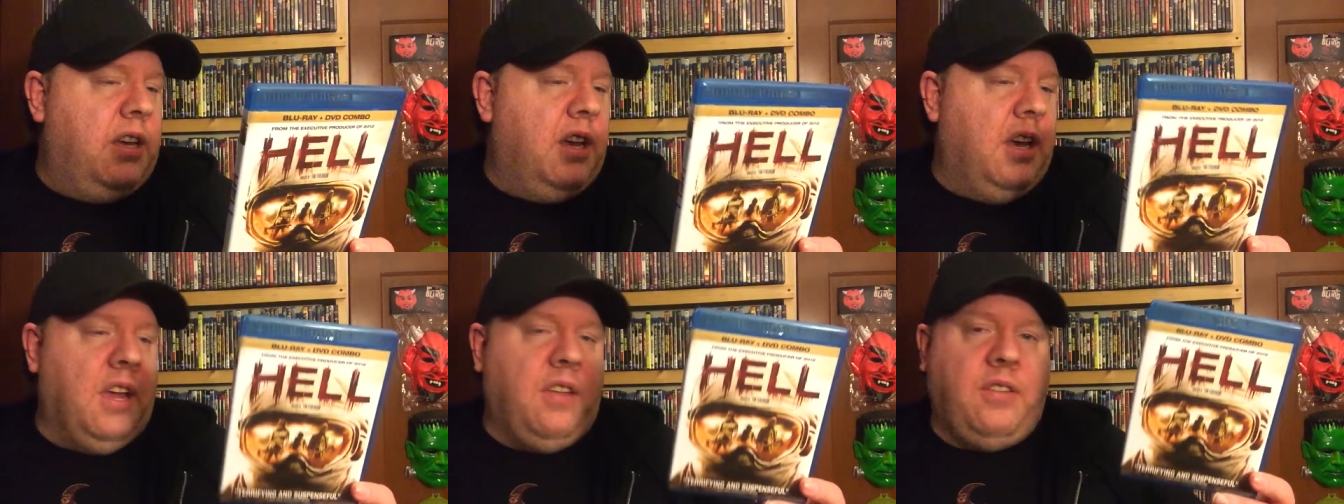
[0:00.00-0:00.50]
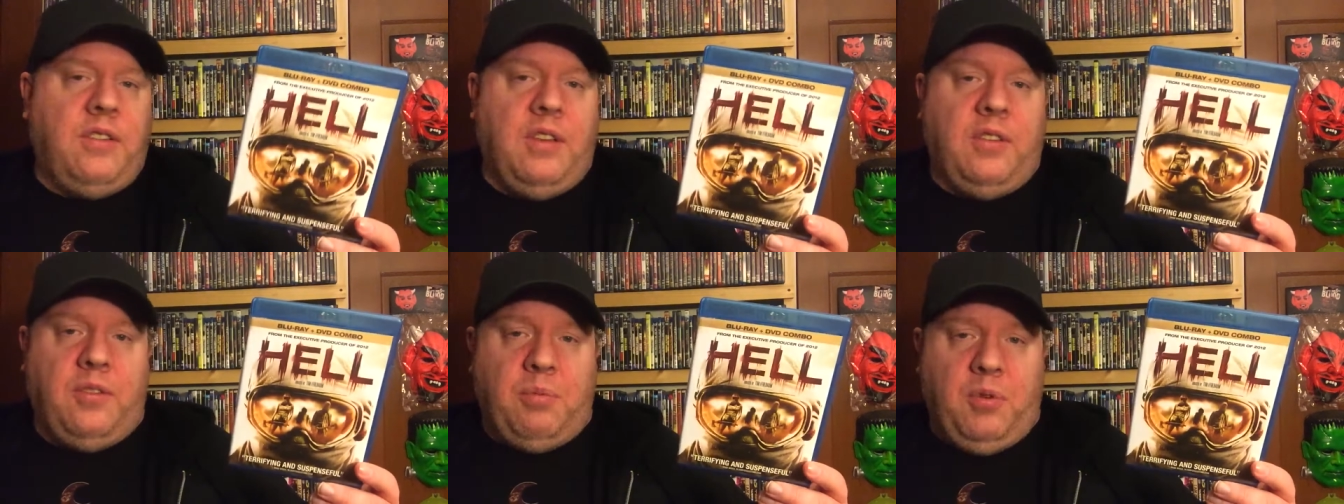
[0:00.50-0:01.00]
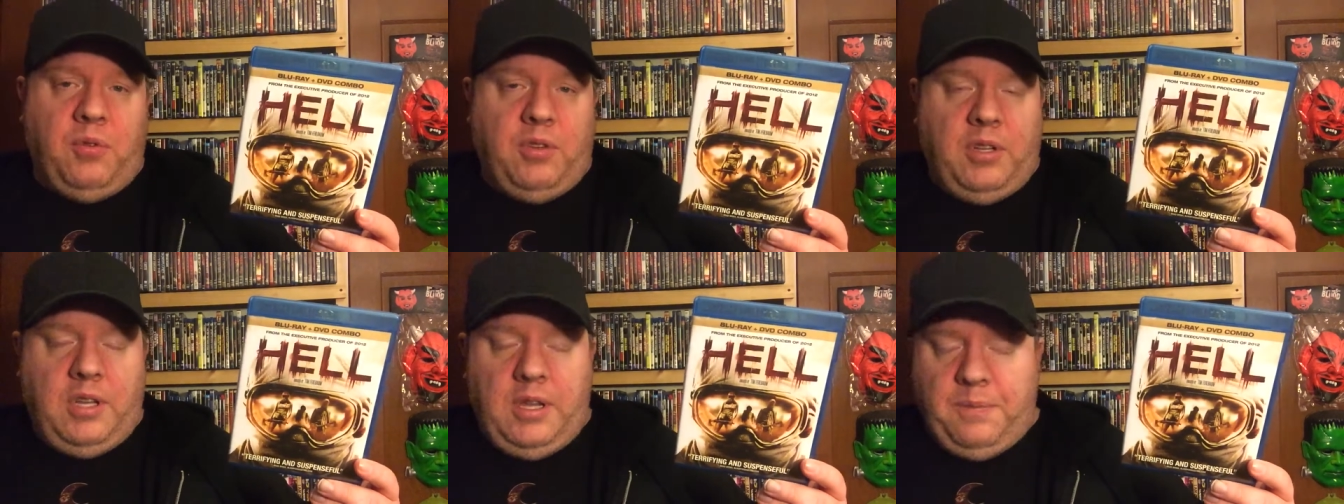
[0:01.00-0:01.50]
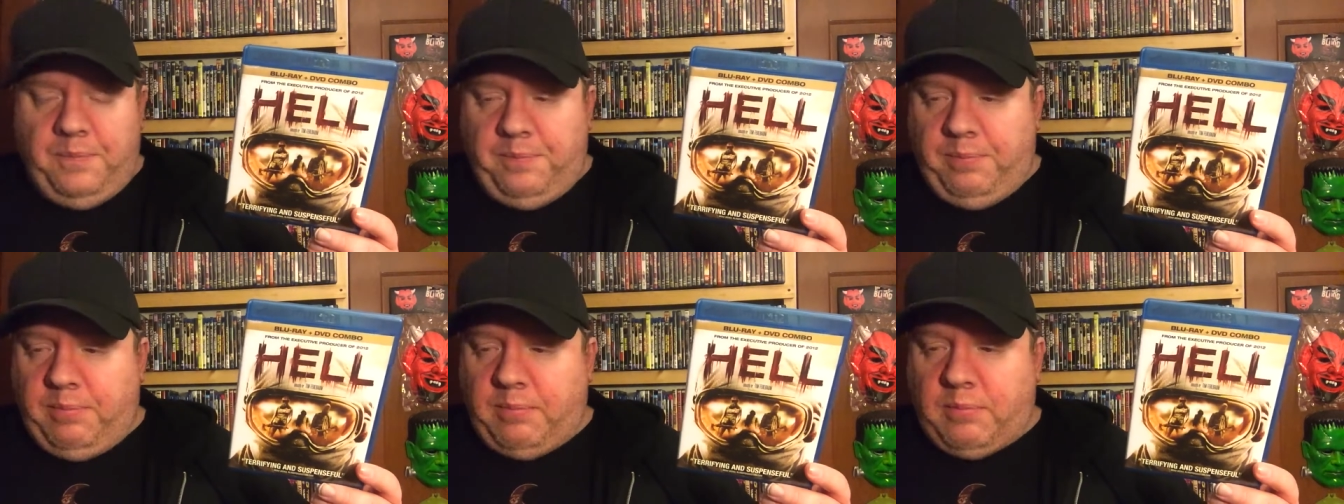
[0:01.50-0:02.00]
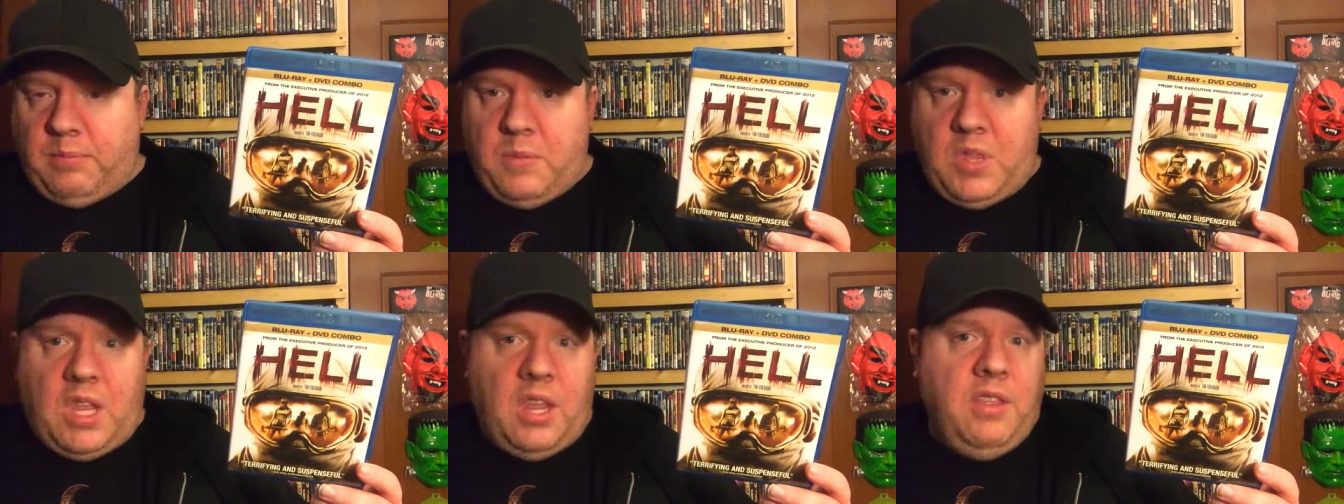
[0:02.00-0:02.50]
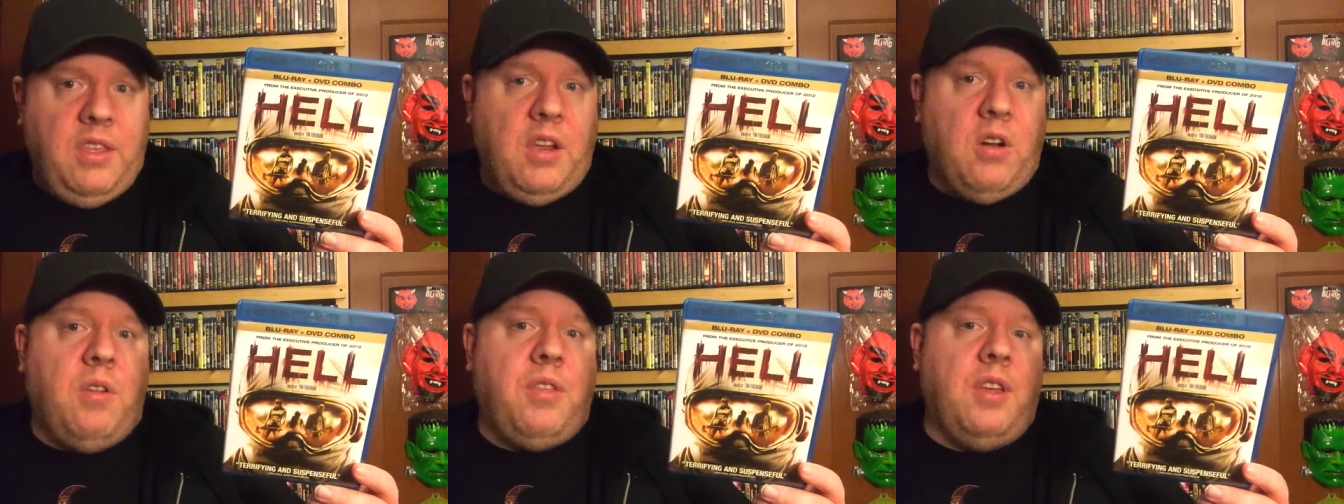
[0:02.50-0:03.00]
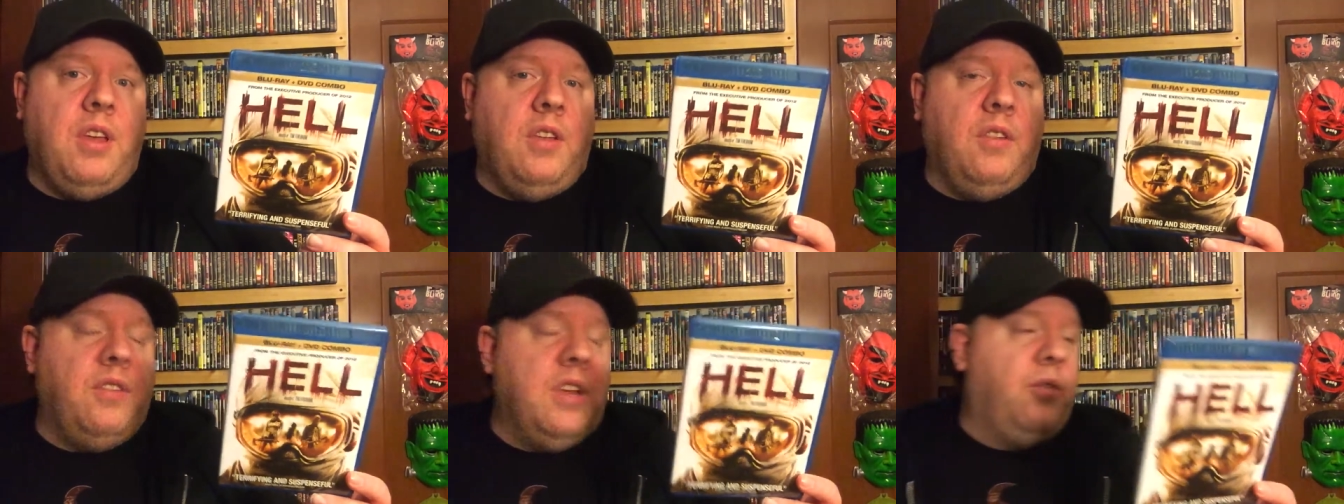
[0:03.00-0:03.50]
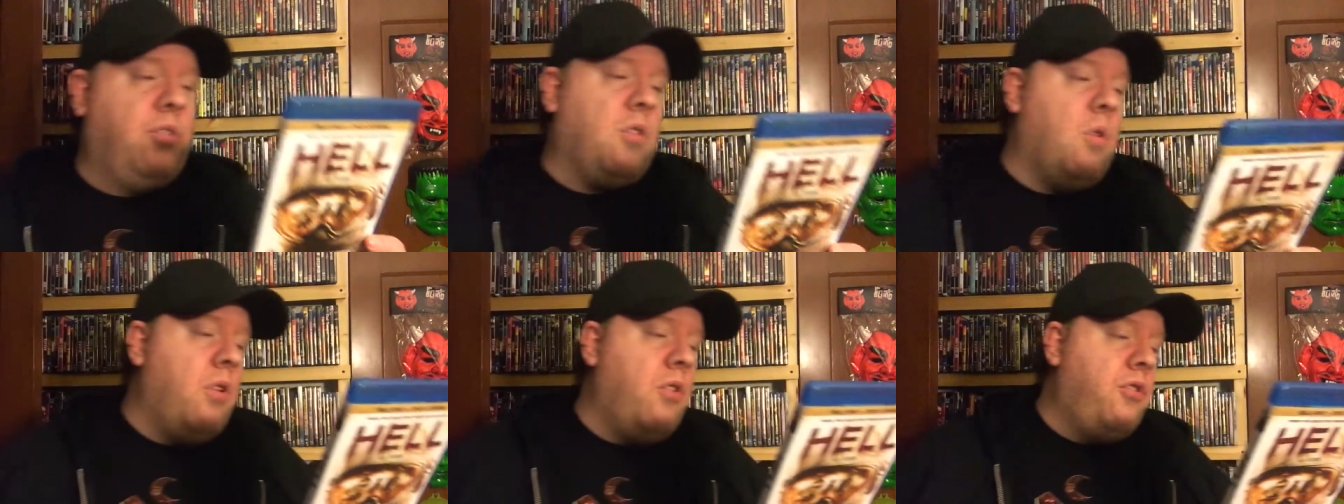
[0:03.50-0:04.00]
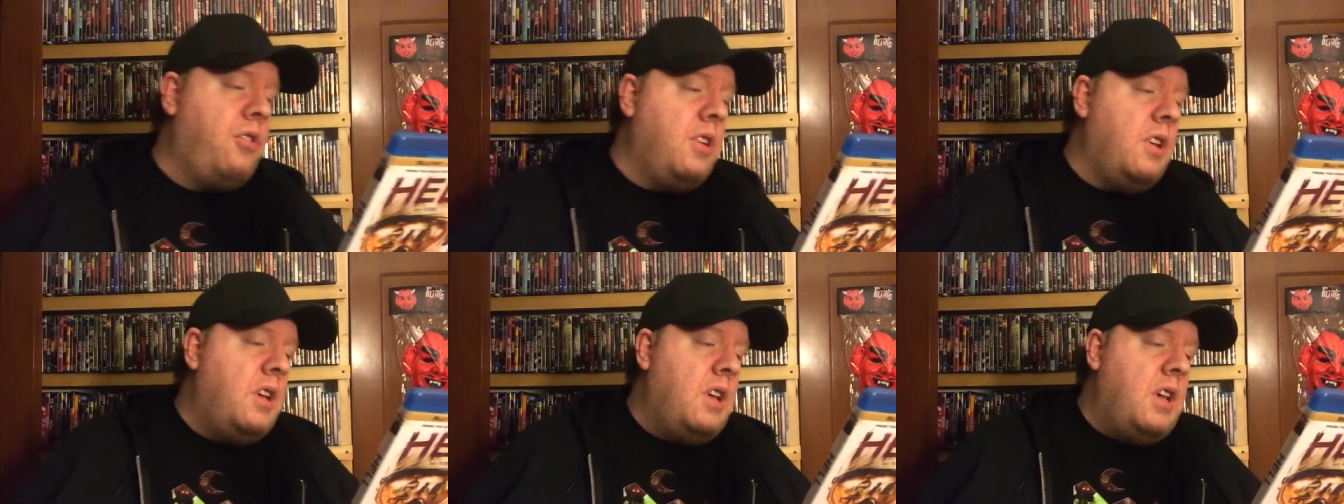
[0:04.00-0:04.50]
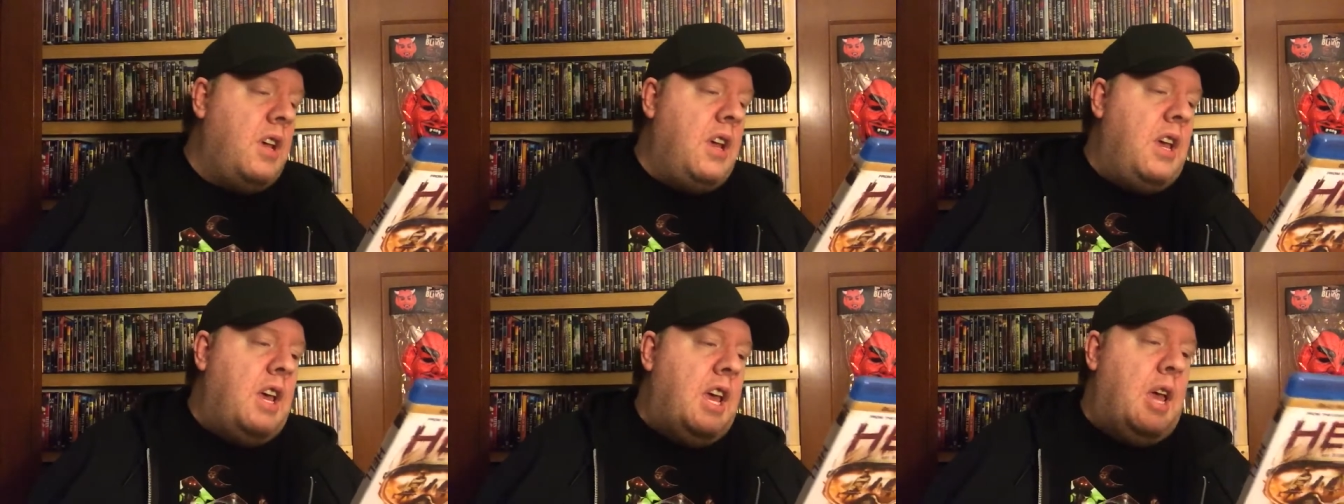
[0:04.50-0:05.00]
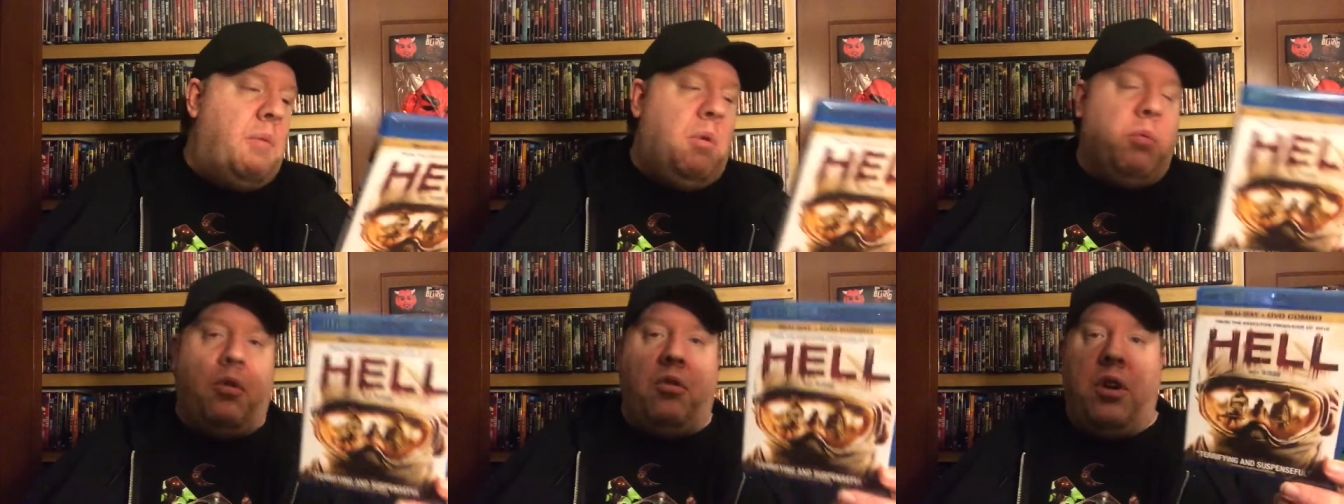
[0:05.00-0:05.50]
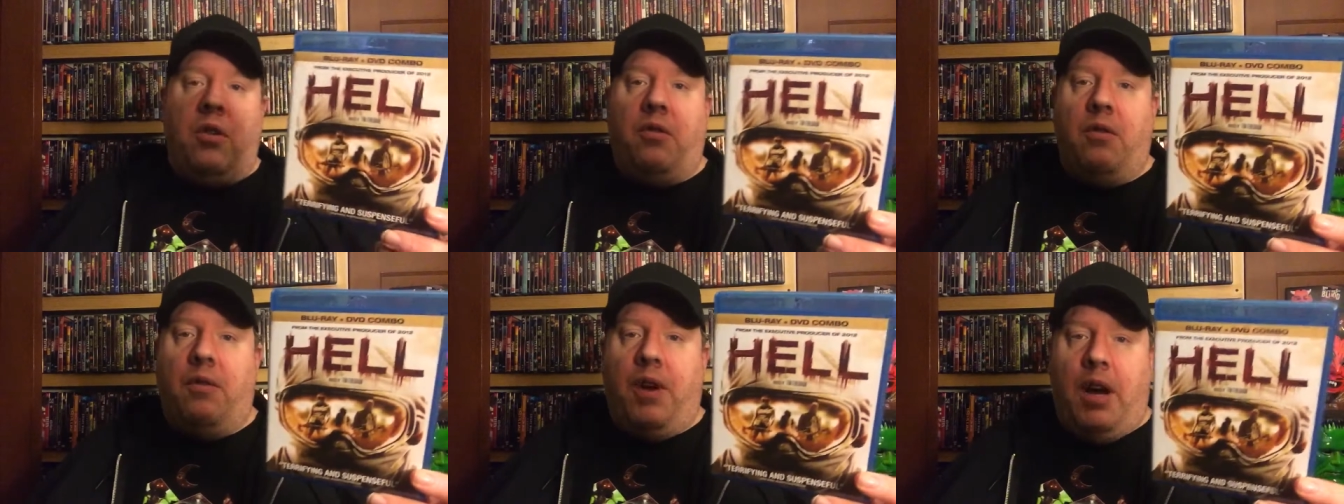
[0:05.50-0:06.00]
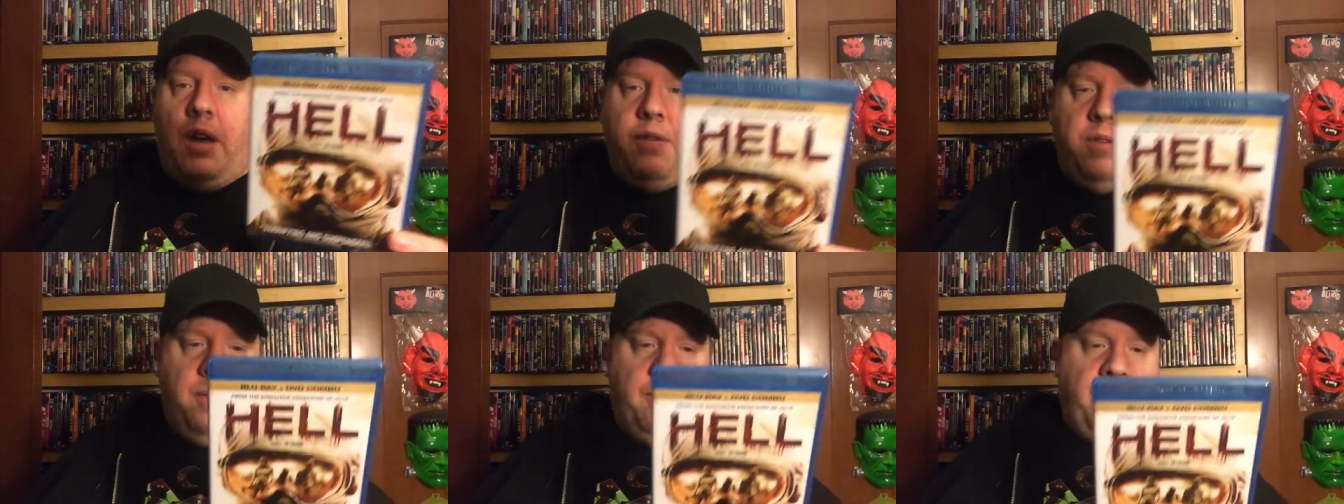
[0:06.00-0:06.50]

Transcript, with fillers: I guess it's supposedly the Earth is now scorched, and people are trying to survive.